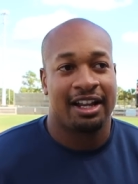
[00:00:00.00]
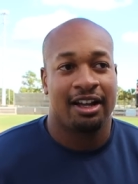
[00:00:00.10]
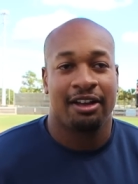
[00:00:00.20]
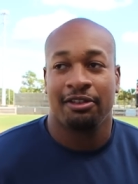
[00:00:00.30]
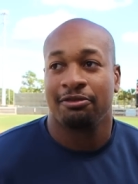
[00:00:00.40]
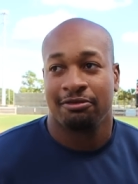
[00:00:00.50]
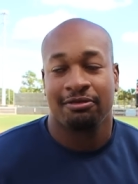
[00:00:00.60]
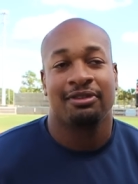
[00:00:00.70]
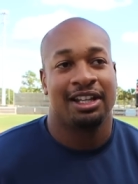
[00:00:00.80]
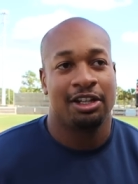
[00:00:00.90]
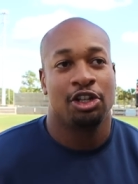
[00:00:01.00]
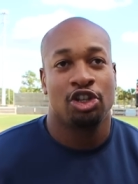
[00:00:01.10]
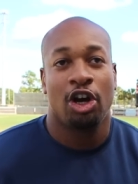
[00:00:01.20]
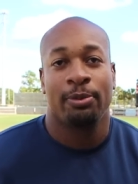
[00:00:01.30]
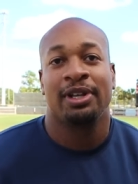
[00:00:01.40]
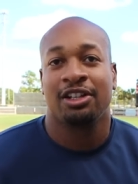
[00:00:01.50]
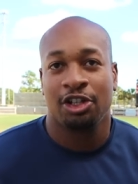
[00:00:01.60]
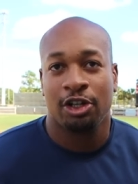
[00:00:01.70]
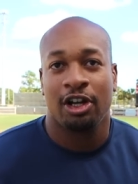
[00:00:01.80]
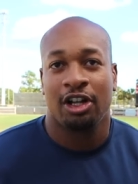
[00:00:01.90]
I it, it, taught me a
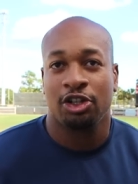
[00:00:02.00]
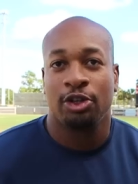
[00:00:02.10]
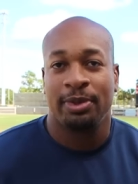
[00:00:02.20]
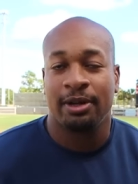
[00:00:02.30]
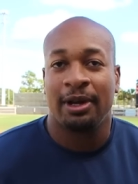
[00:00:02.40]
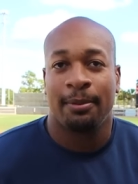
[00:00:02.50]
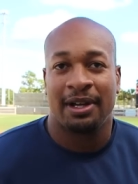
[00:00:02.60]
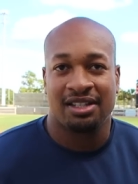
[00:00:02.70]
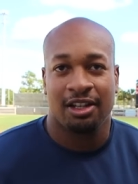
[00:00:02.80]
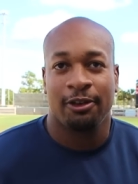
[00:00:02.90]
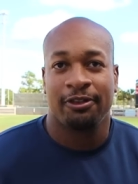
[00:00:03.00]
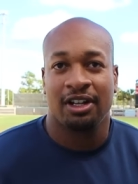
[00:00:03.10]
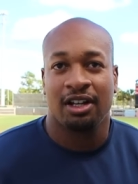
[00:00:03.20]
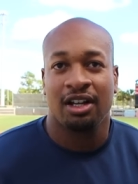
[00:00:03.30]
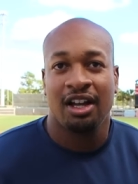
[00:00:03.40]
little a little bit about myself and uh,